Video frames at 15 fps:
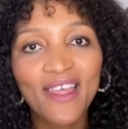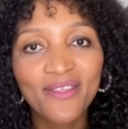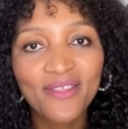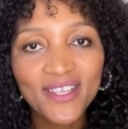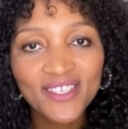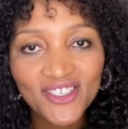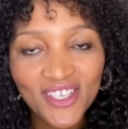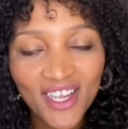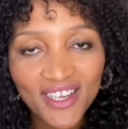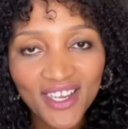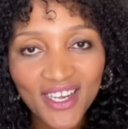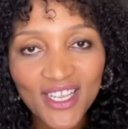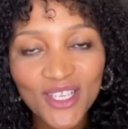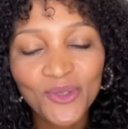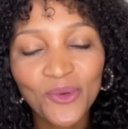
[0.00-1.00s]
This
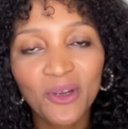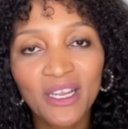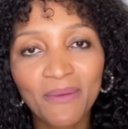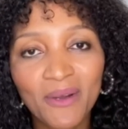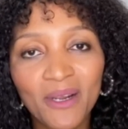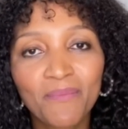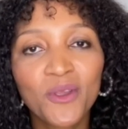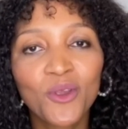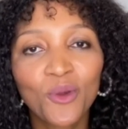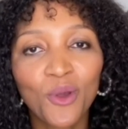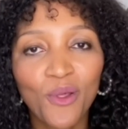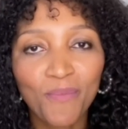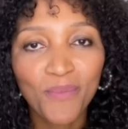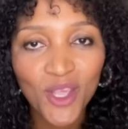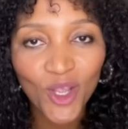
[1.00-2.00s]
channel is all about being
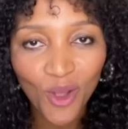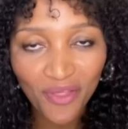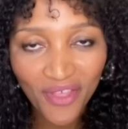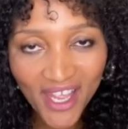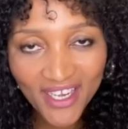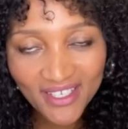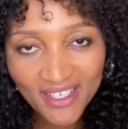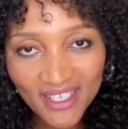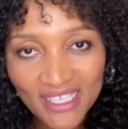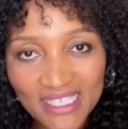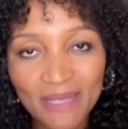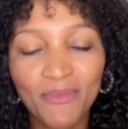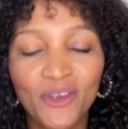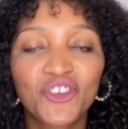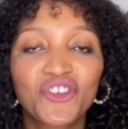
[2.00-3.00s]
authentic. It's
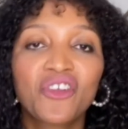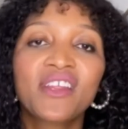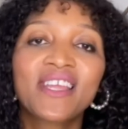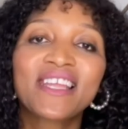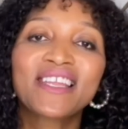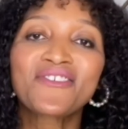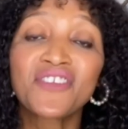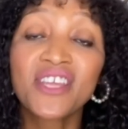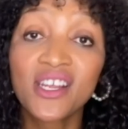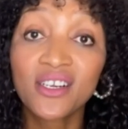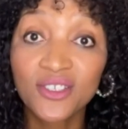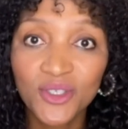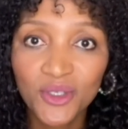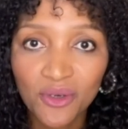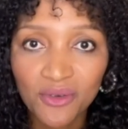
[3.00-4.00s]
about sharing real
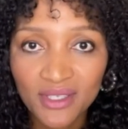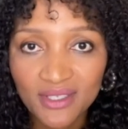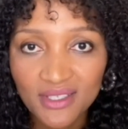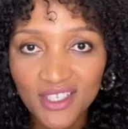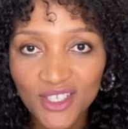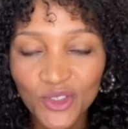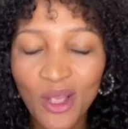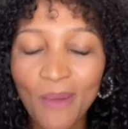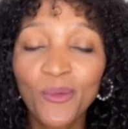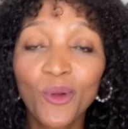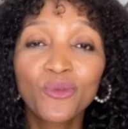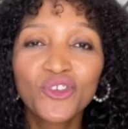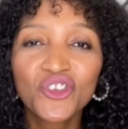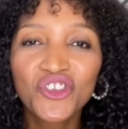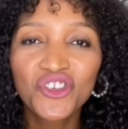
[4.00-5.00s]
stories. So I'm
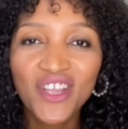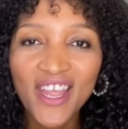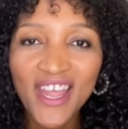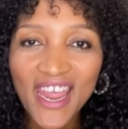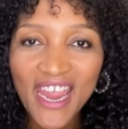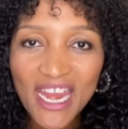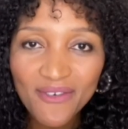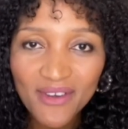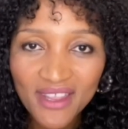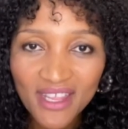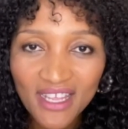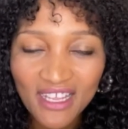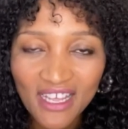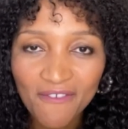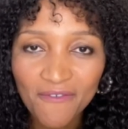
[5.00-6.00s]
going to share
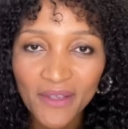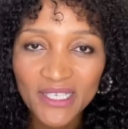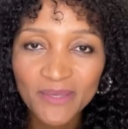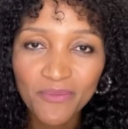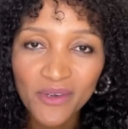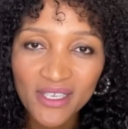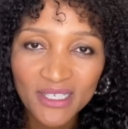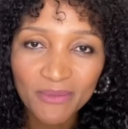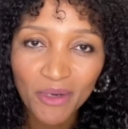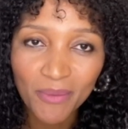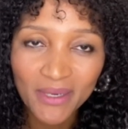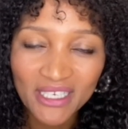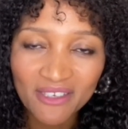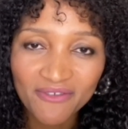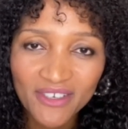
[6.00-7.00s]
everything that I've experienced in
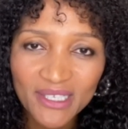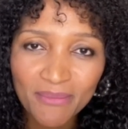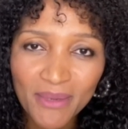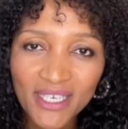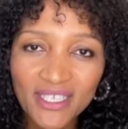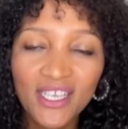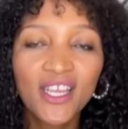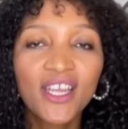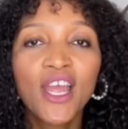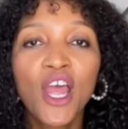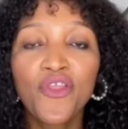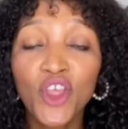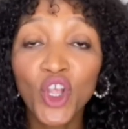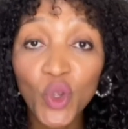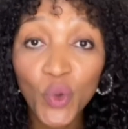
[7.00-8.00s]
property investment,
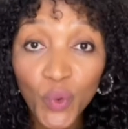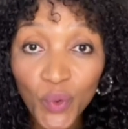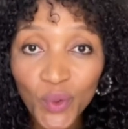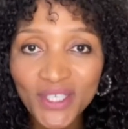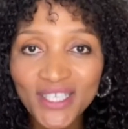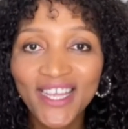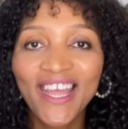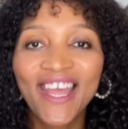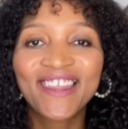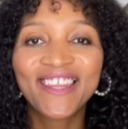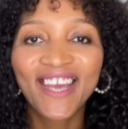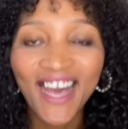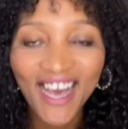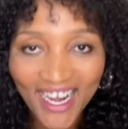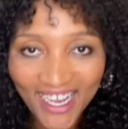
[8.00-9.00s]
the good, the
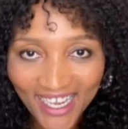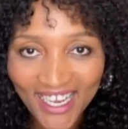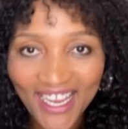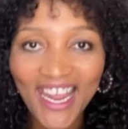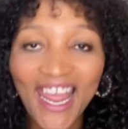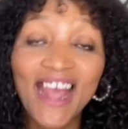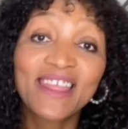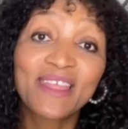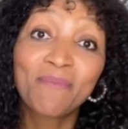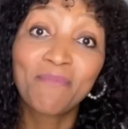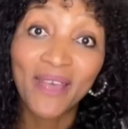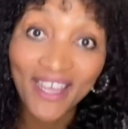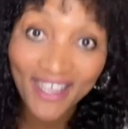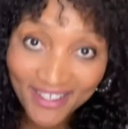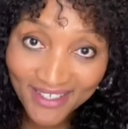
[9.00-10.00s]
ugly, and the
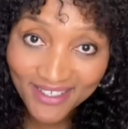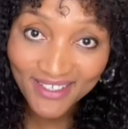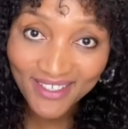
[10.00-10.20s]
bad.